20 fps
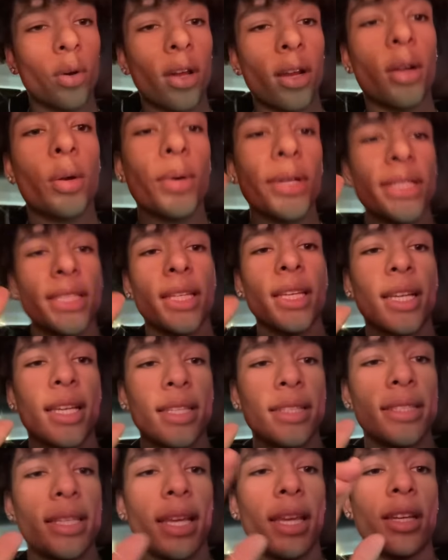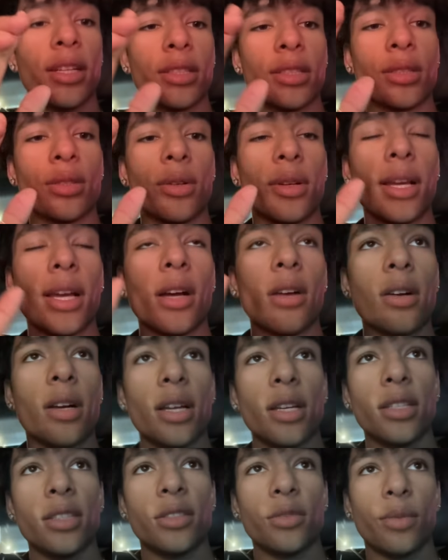on our way to the container store now
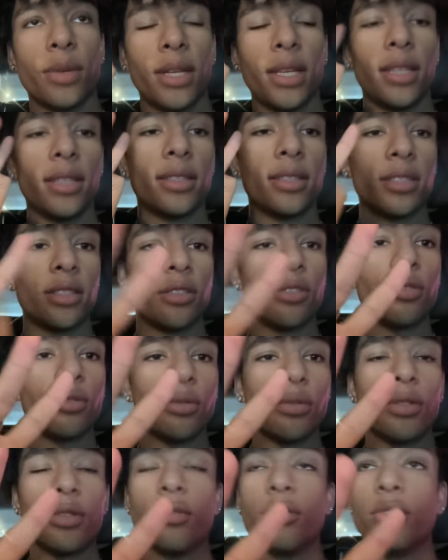because we need two new